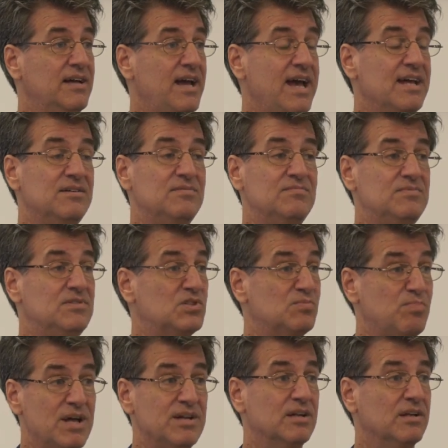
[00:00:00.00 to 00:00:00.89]
and
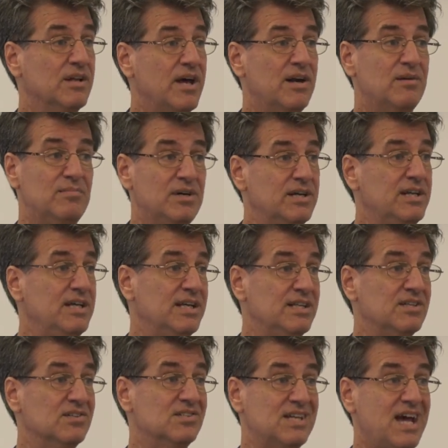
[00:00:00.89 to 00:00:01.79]
spend a lot of money
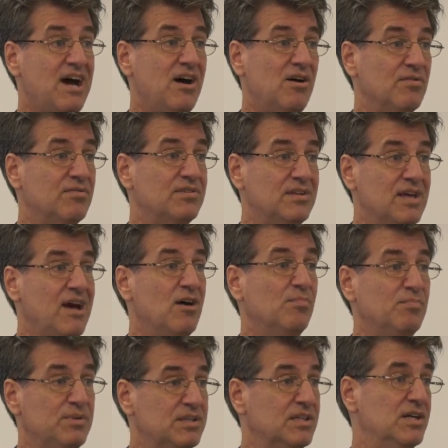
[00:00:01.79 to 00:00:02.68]
in the South
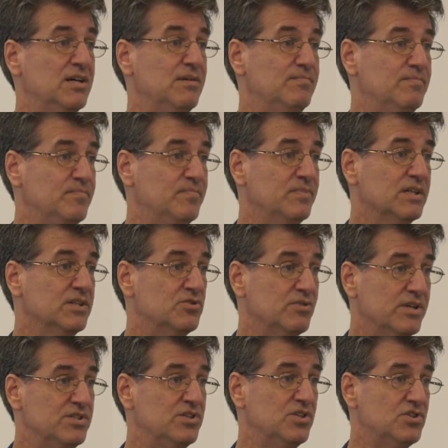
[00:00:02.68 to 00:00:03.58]
helping them
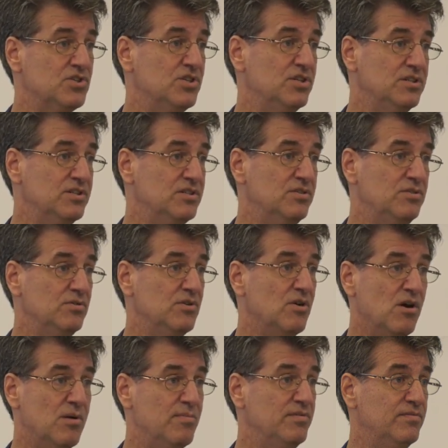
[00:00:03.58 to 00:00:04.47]
transition to
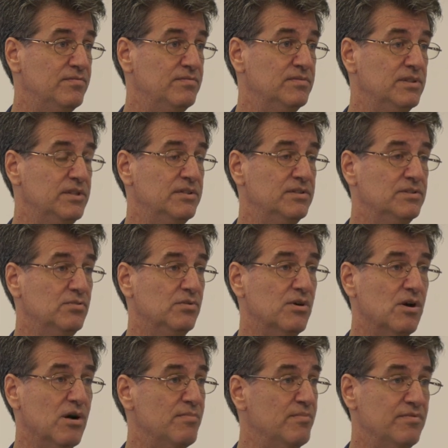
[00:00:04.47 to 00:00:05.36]
carbon you know, to a
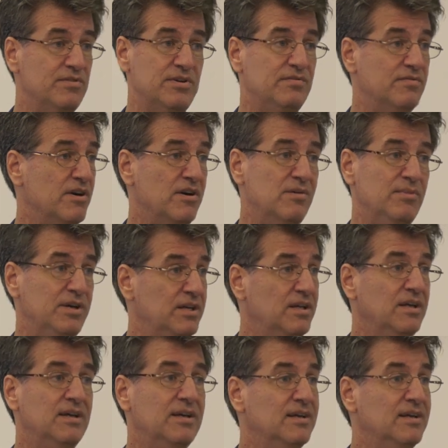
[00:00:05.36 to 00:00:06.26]
carbon-free environment,